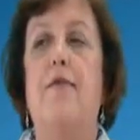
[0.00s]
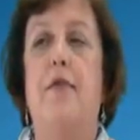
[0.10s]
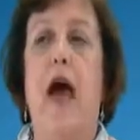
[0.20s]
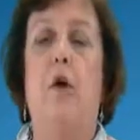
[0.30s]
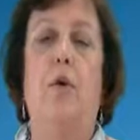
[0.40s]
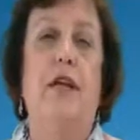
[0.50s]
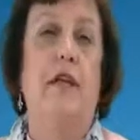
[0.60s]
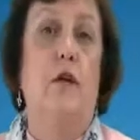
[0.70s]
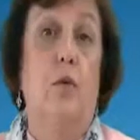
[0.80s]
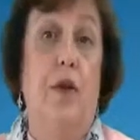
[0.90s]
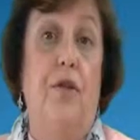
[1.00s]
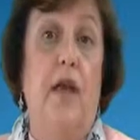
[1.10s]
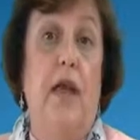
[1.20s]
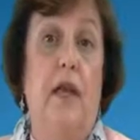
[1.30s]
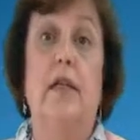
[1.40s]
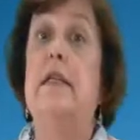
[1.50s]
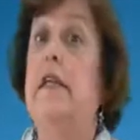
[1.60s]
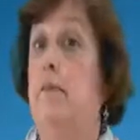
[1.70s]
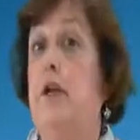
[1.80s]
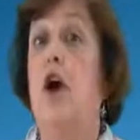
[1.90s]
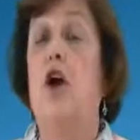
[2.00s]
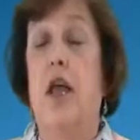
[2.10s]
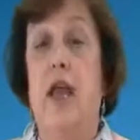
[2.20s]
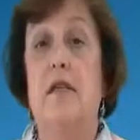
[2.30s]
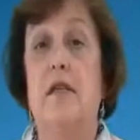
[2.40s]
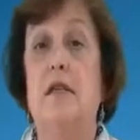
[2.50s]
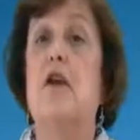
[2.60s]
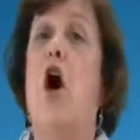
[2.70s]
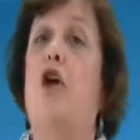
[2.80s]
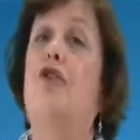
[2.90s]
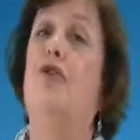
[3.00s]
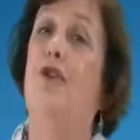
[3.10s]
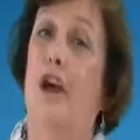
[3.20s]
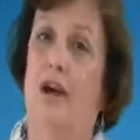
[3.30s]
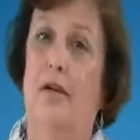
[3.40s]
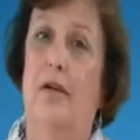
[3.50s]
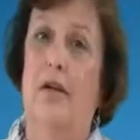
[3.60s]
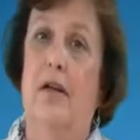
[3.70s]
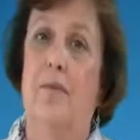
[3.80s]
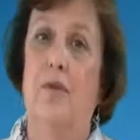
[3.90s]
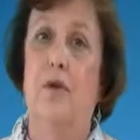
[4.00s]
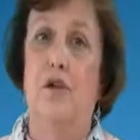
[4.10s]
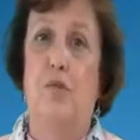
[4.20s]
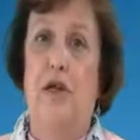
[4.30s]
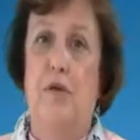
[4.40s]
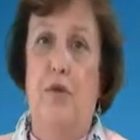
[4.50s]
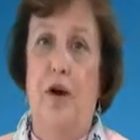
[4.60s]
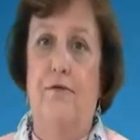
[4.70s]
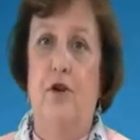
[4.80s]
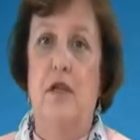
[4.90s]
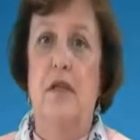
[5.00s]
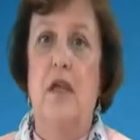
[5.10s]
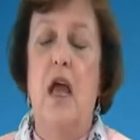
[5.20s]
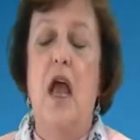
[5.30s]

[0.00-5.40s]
that we deal with in TPR cases are too young to express a preference.